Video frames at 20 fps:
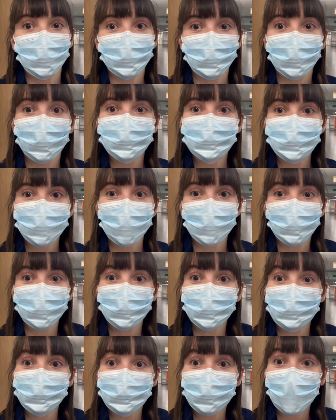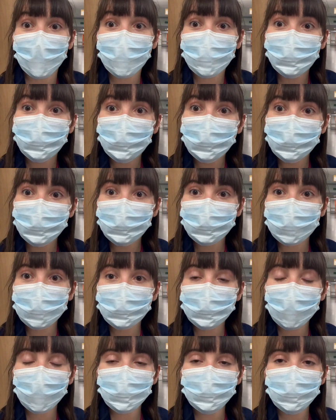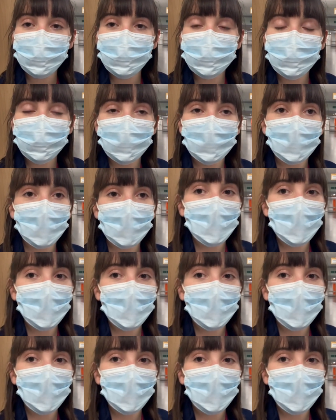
and that's getting viral infections.